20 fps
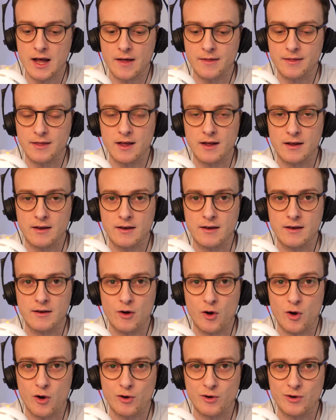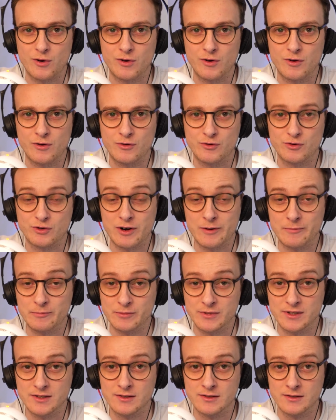And then on
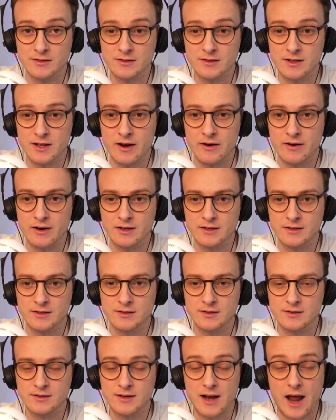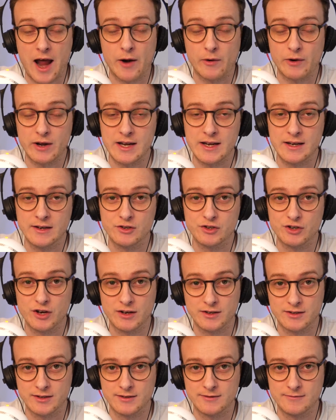drums, there is Harry
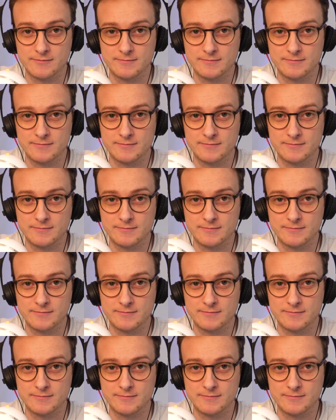Judd.